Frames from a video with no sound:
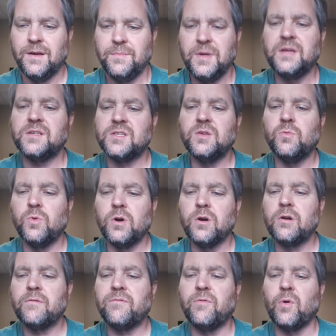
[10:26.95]
Because the
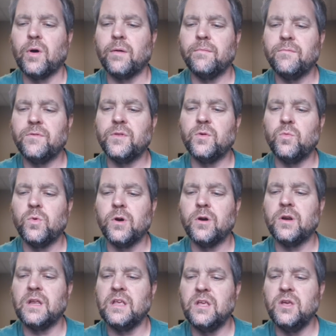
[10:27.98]
word form for the
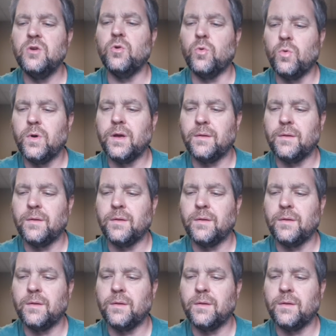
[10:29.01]
word you